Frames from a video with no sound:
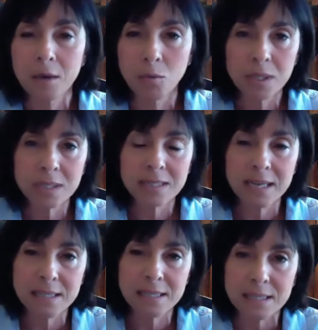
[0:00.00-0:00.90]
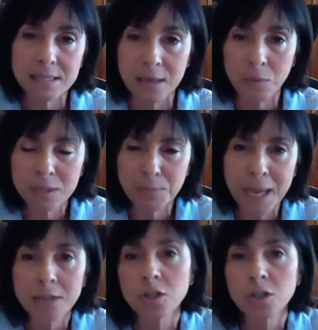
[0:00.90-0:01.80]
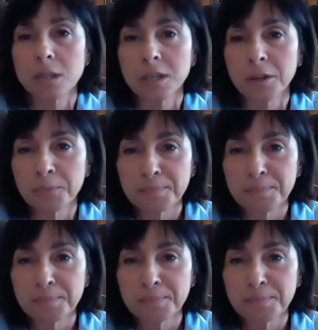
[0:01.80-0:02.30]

What does Nancy say? What's passion to you?